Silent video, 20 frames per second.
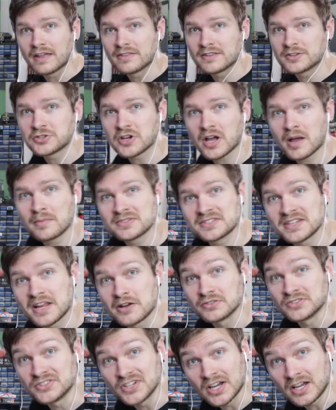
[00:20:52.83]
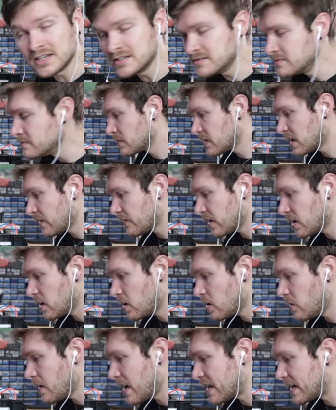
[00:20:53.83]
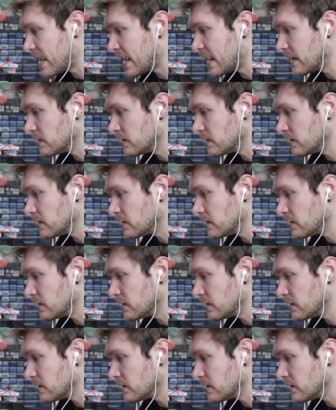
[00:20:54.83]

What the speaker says: and the job is now done. If I go and I